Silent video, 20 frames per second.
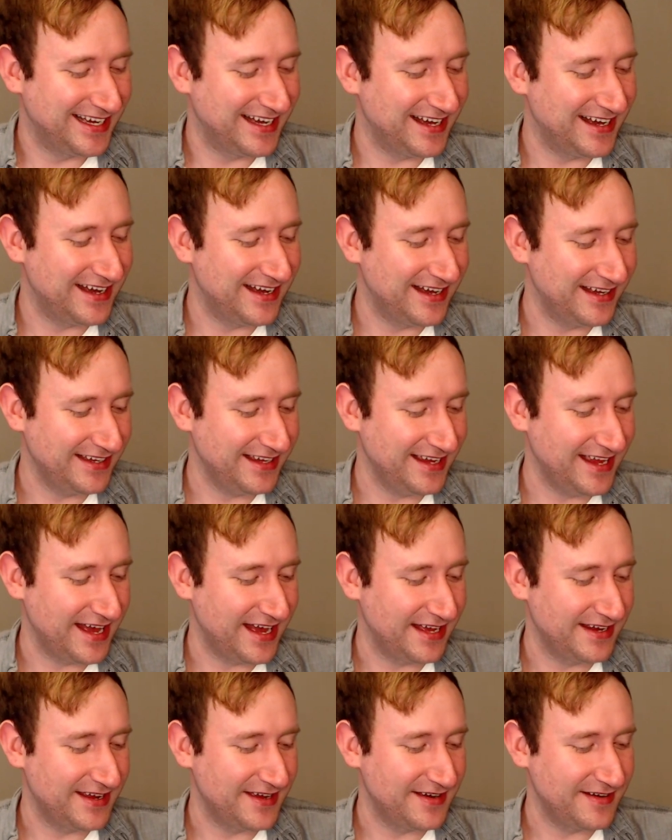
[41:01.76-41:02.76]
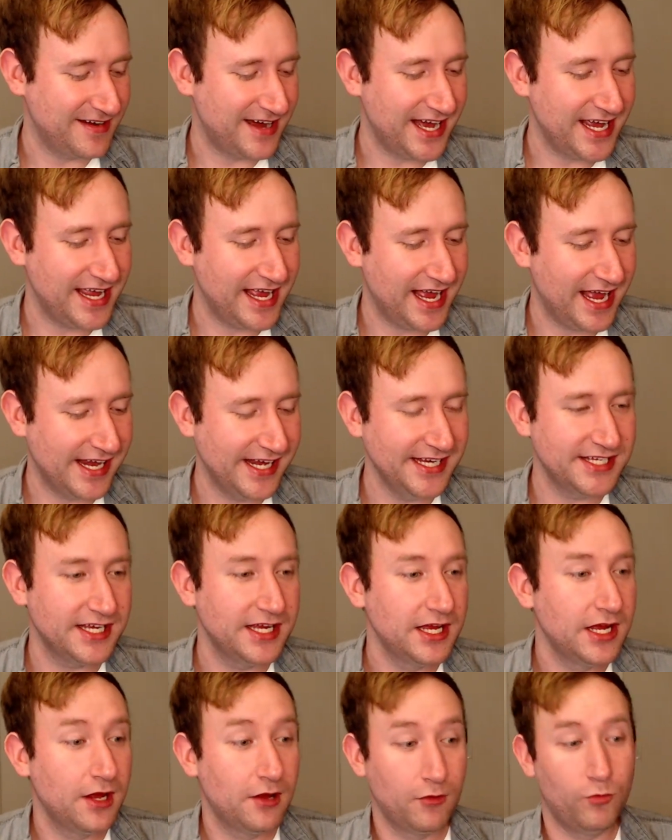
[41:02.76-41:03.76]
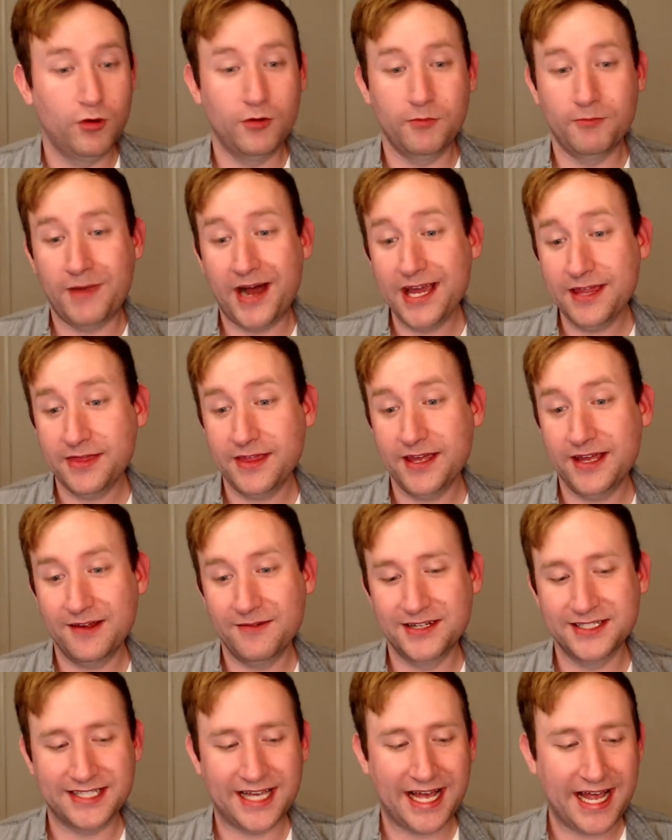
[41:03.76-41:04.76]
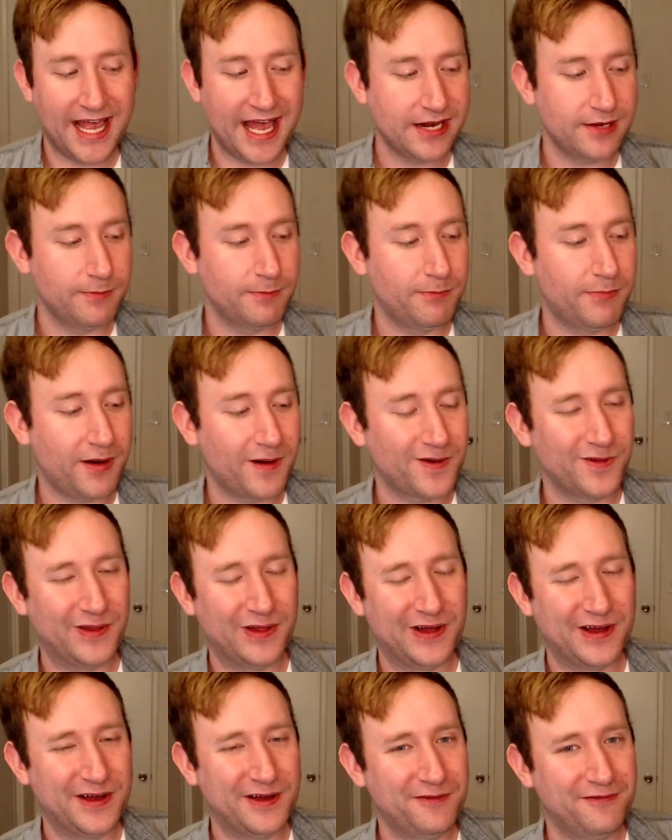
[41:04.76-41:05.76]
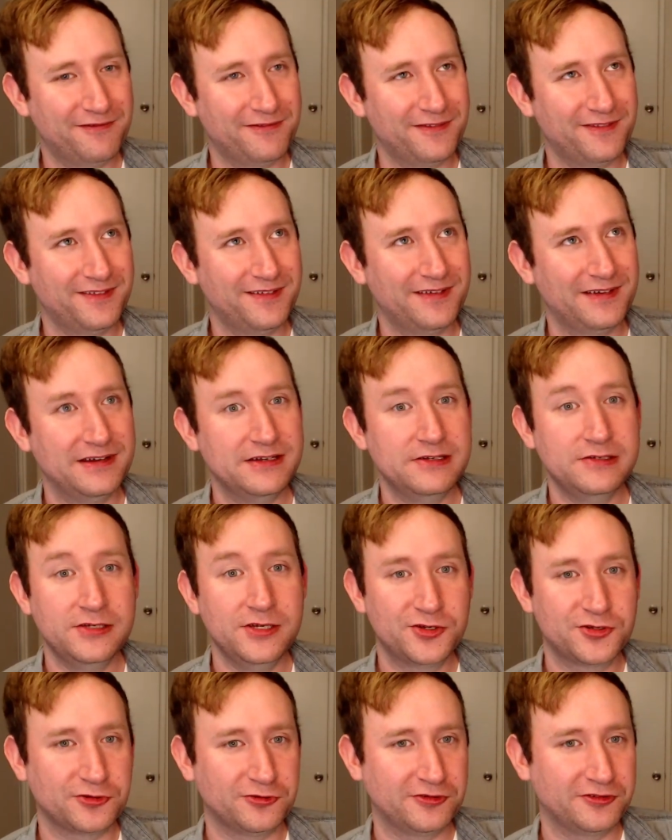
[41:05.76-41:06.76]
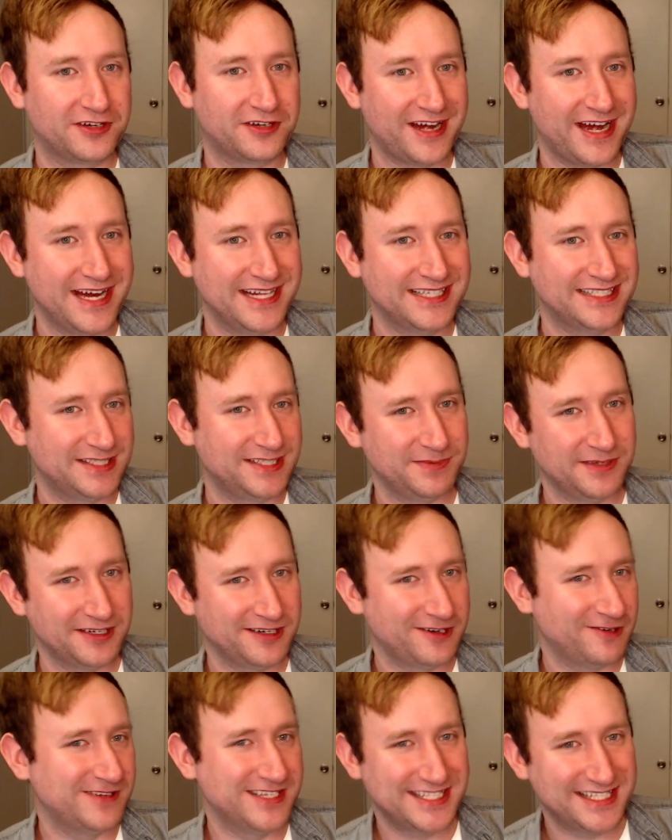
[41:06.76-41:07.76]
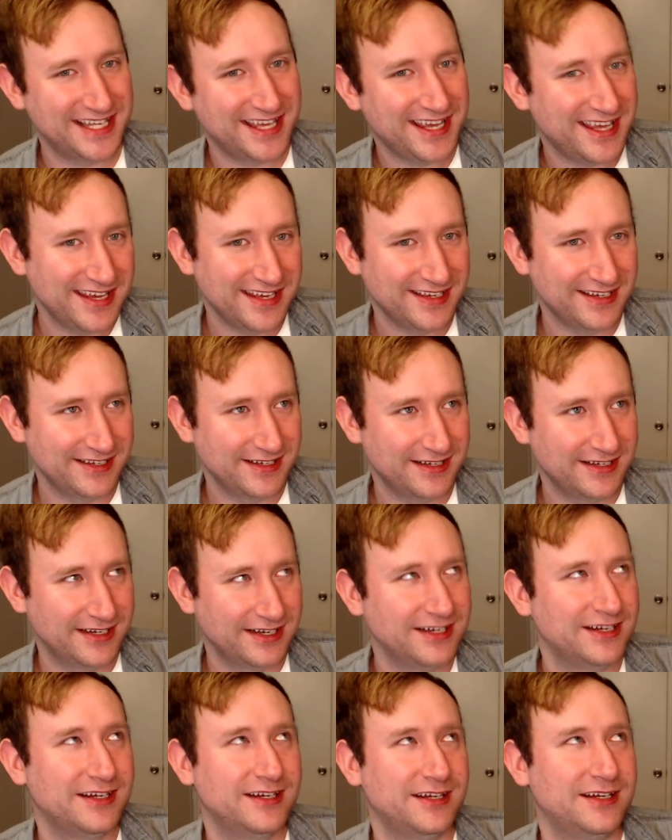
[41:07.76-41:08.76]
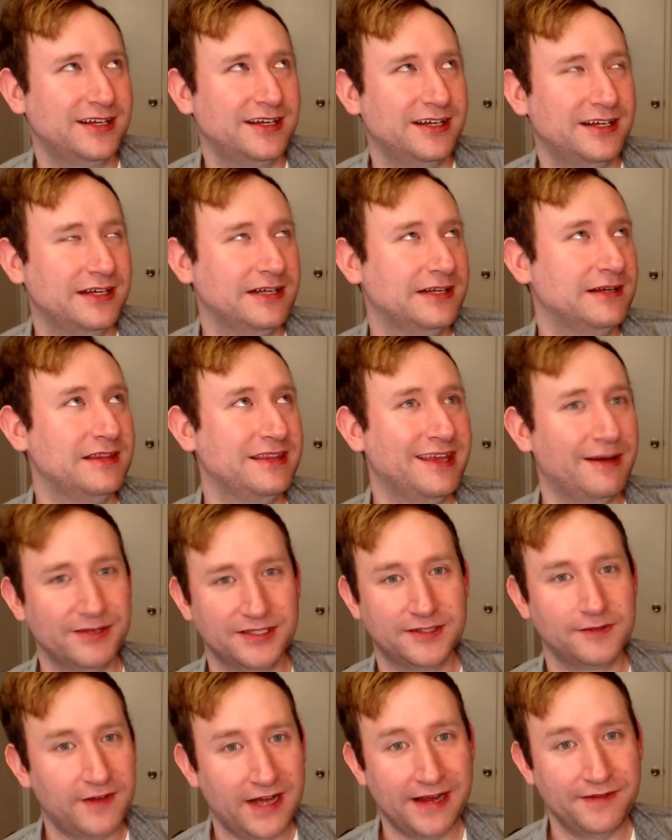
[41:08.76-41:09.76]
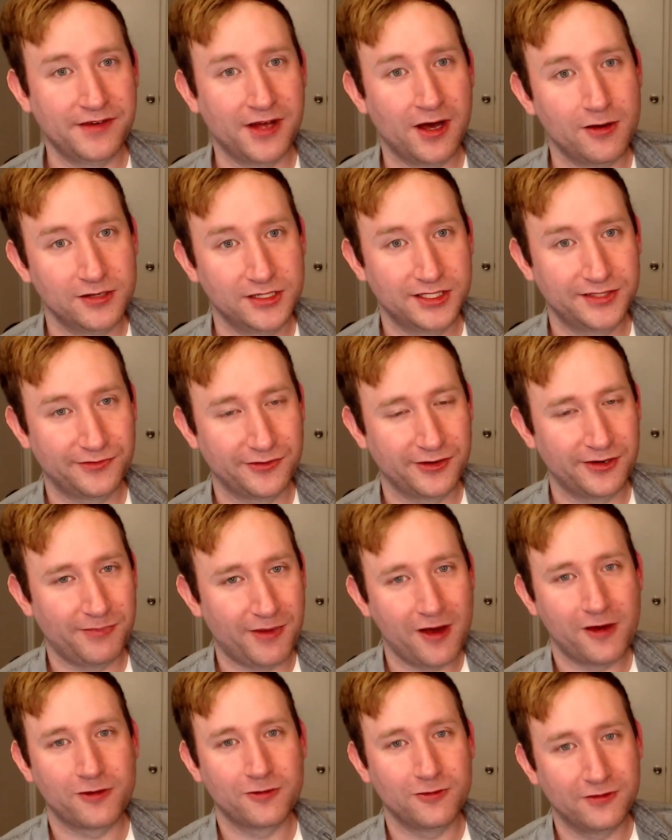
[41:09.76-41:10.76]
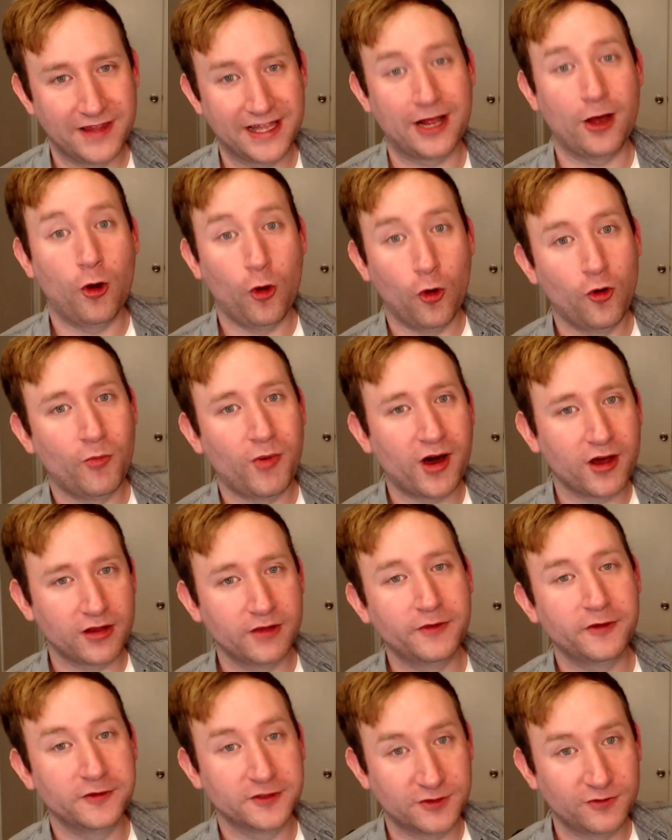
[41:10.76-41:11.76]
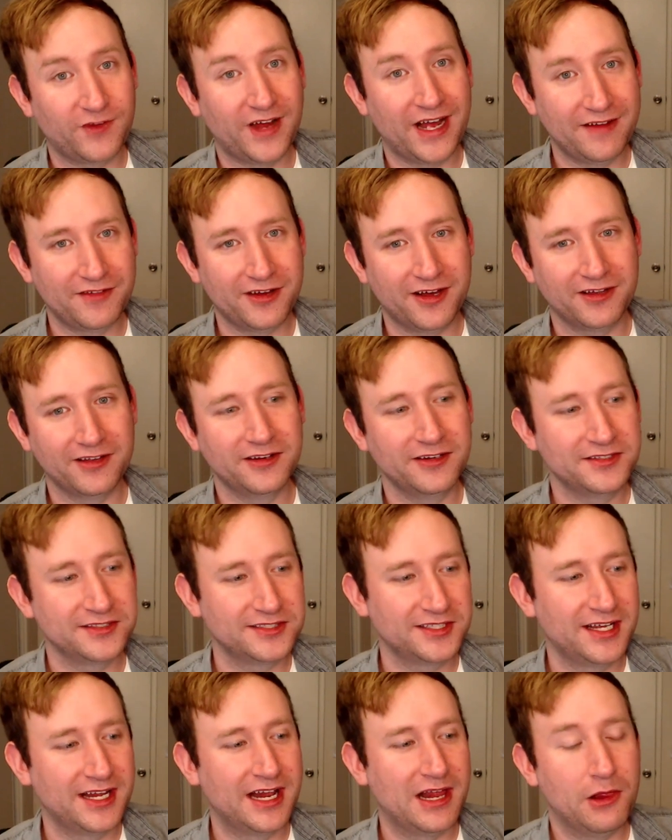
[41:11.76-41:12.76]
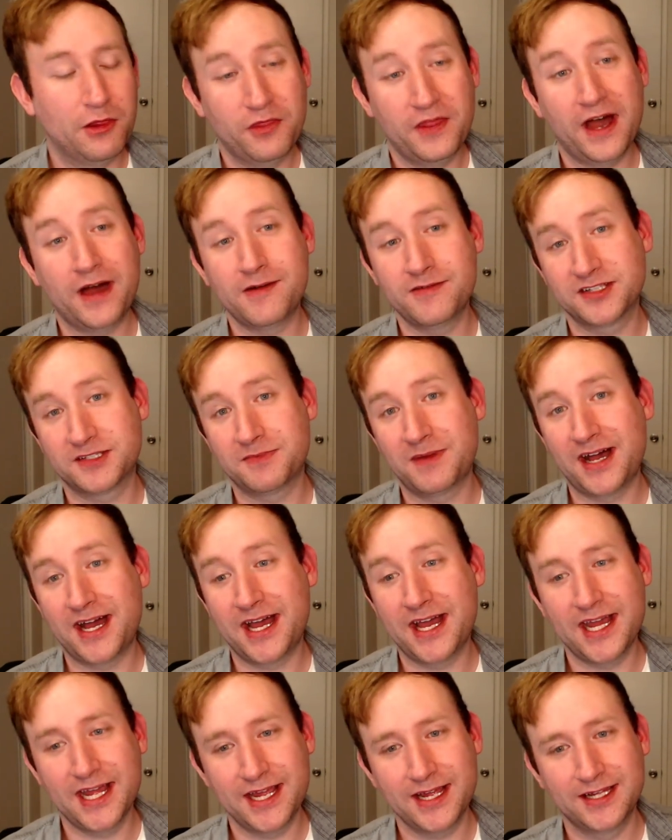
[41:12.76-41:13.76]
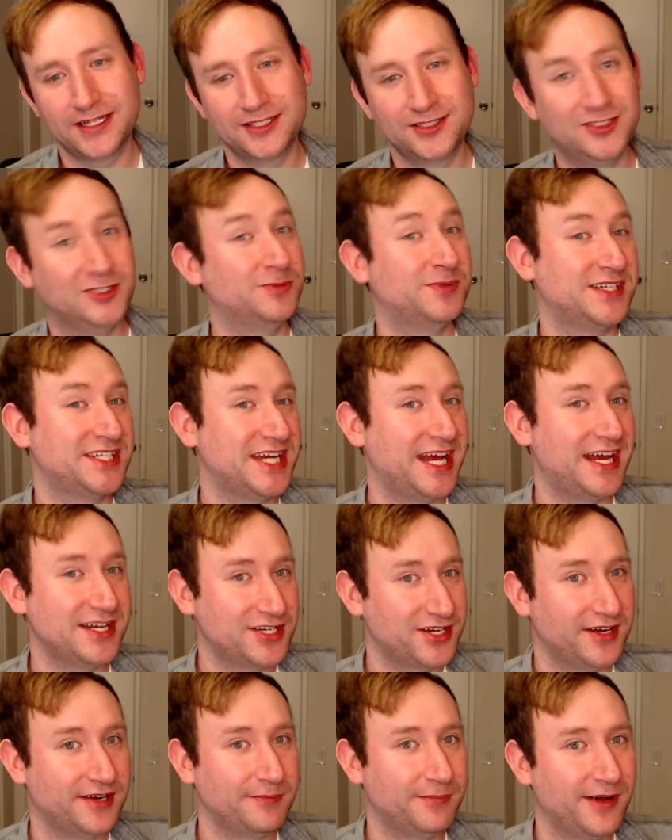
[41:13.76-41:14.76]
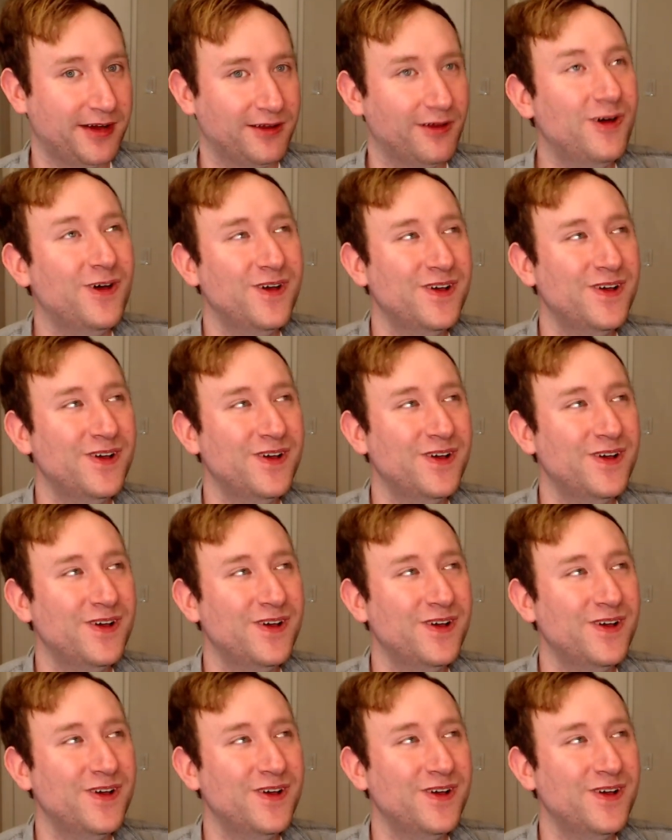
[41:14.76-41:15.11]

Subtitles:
Yeah, no, I need to. Well, my thing was I had a bottle of neutral grain spirit whiskey that was $5 for a bottle, like a whole bottle that was $5. That was my Super Chat chug bottle.